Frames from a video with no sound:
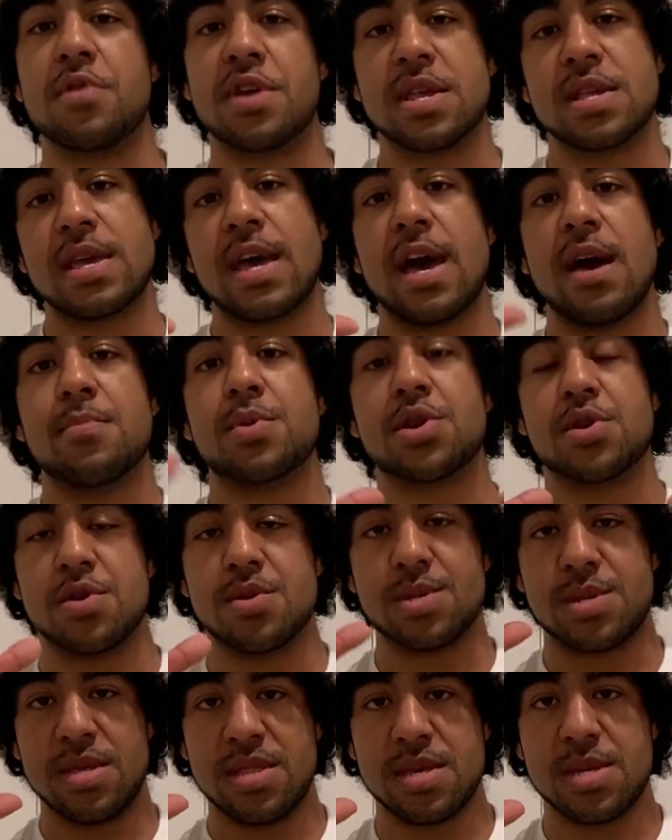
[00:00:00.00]
But it
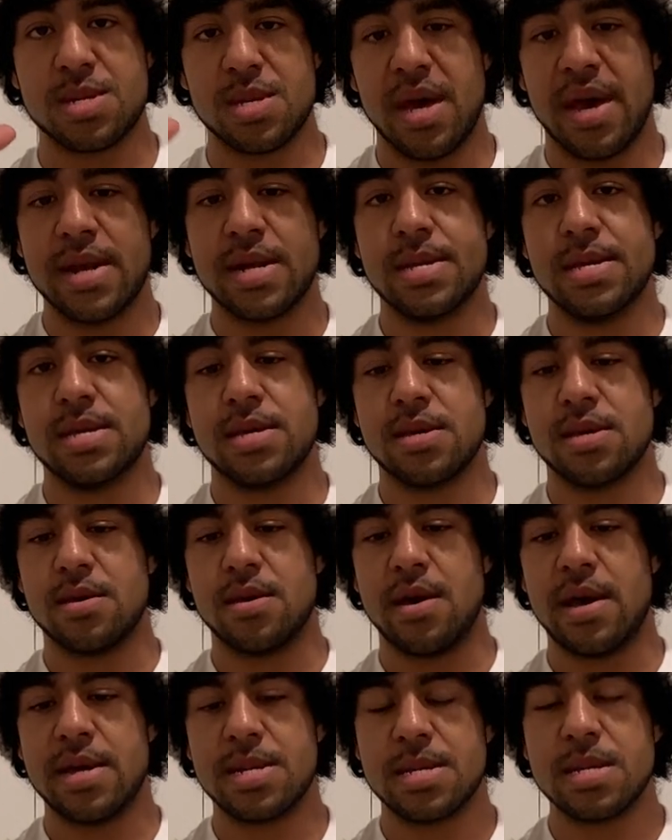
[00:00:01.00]
captures, in this
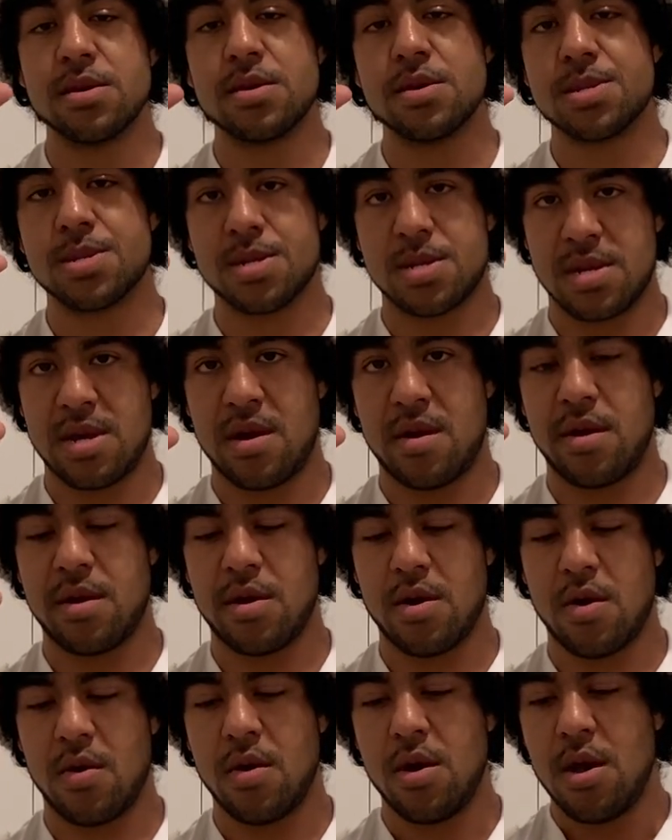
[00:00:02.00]
ideal
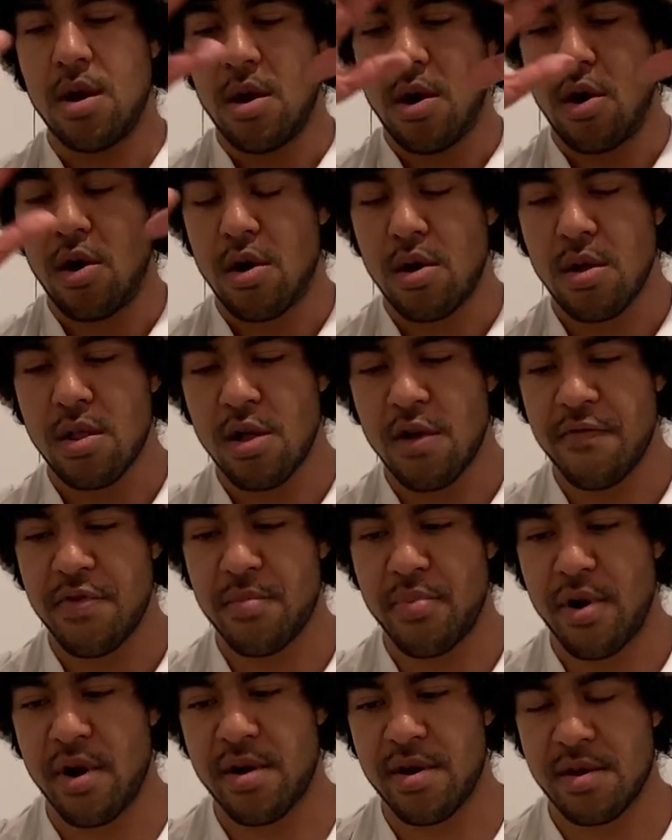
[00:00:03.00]
scenario, all of
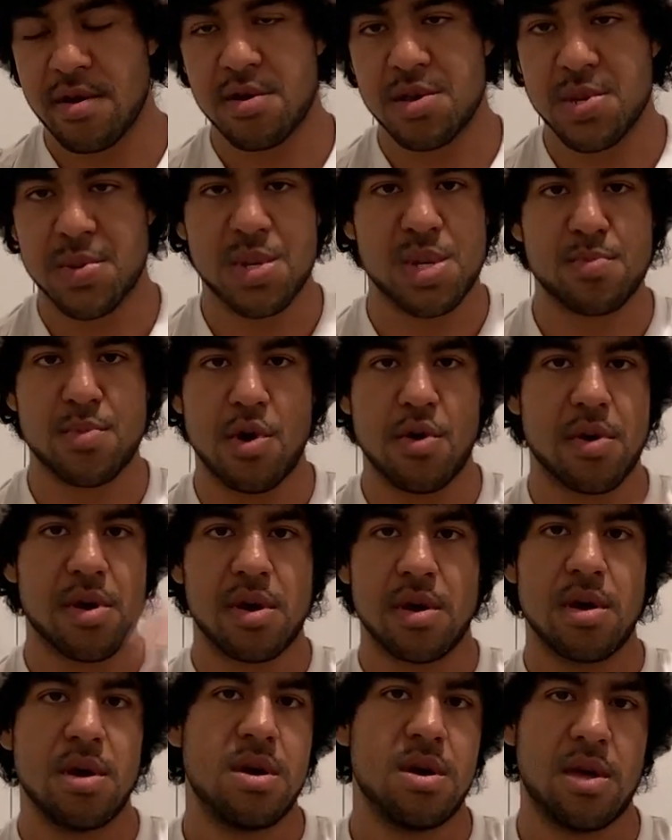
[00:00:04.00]
the particles of
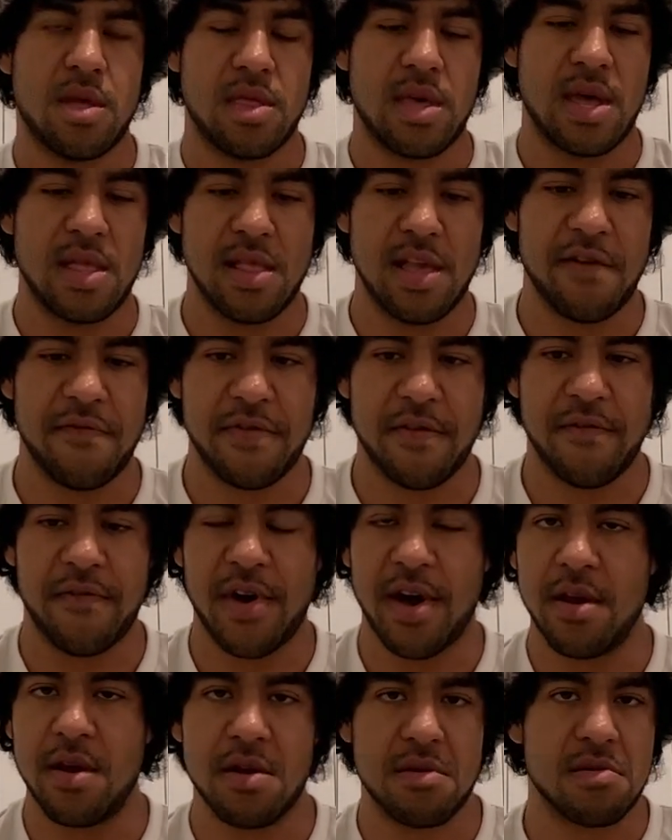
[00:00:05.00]
smoke that left the
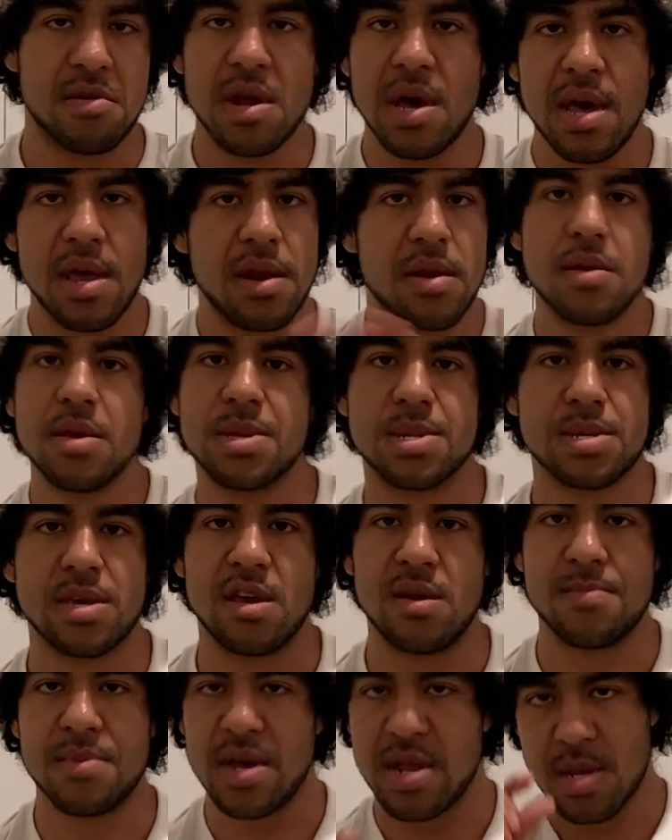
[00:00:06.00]
fire. None
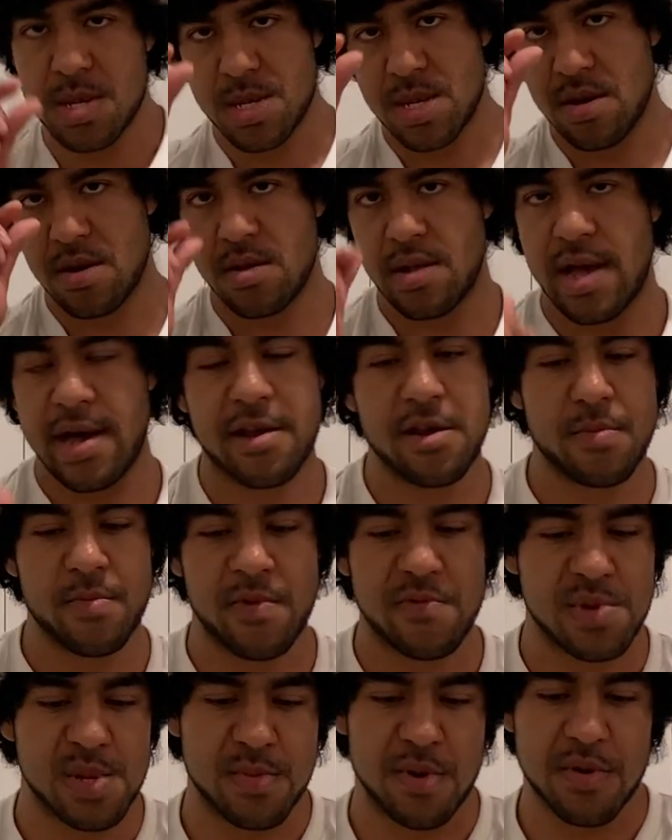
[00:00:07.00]
escaped, not a single
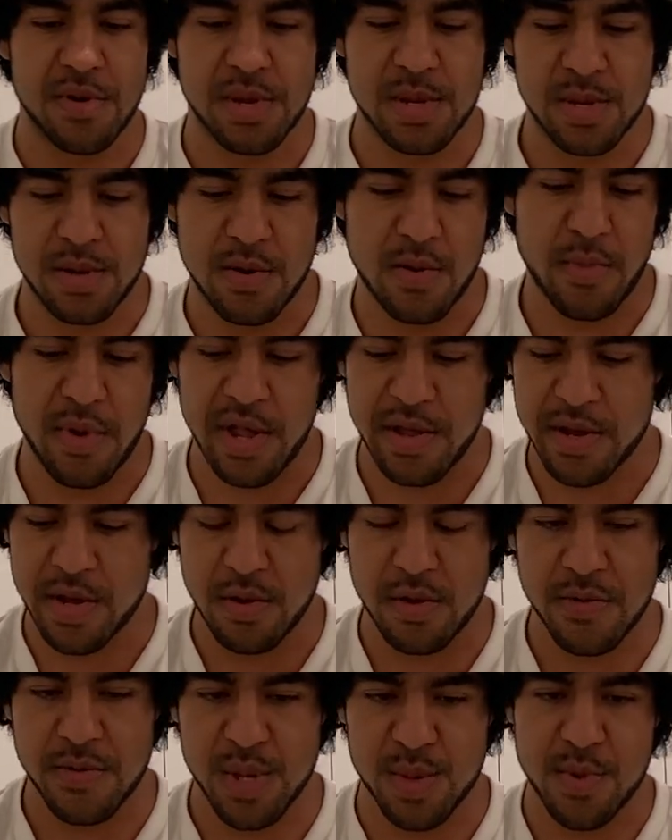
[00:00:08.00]
atom of smoke or
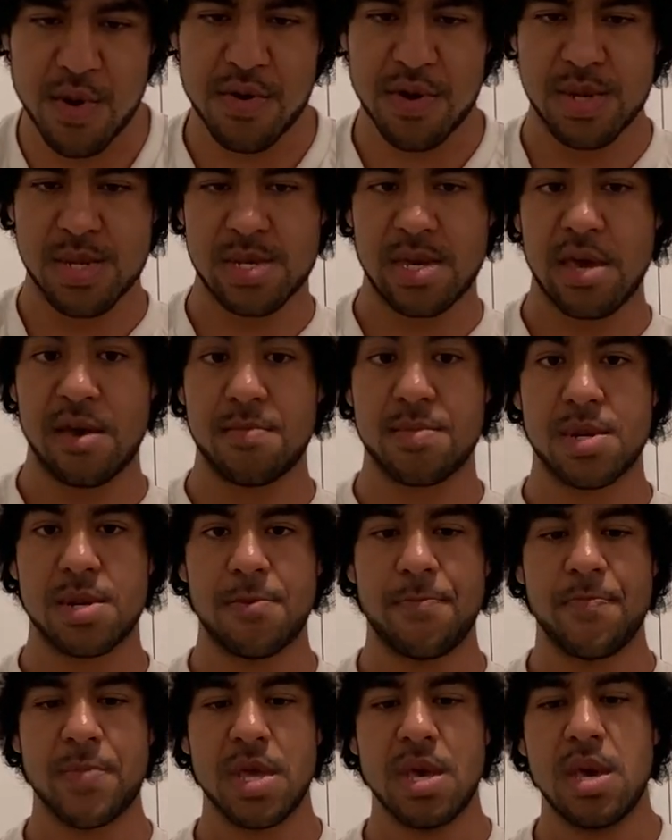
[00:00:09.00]
molecule of smoke escaped.
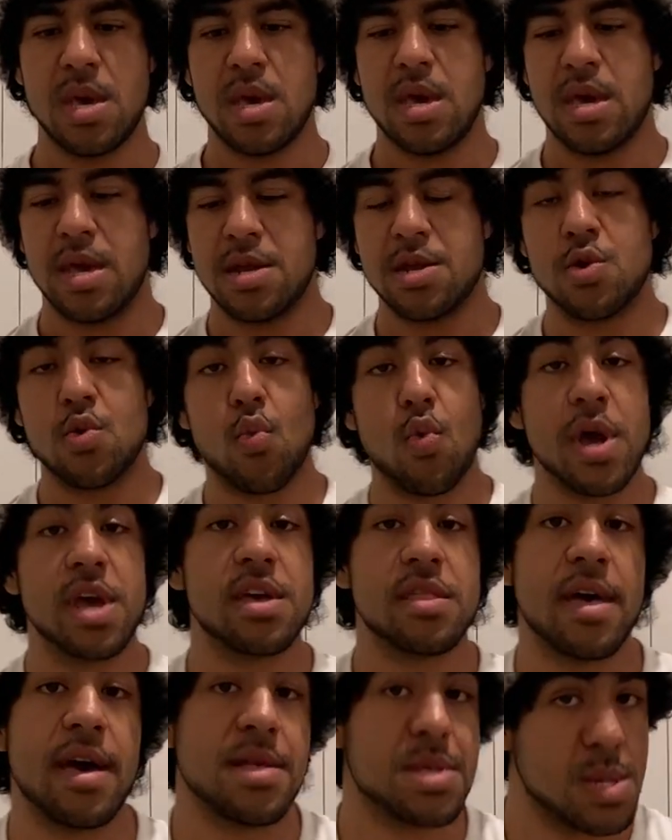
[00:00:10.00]
And you
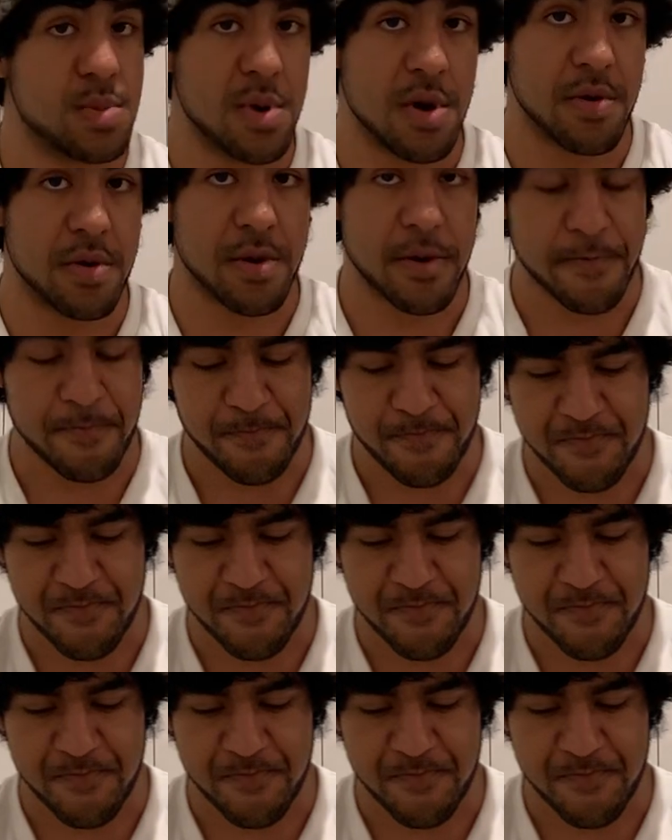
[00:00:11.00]
weigh that smoke.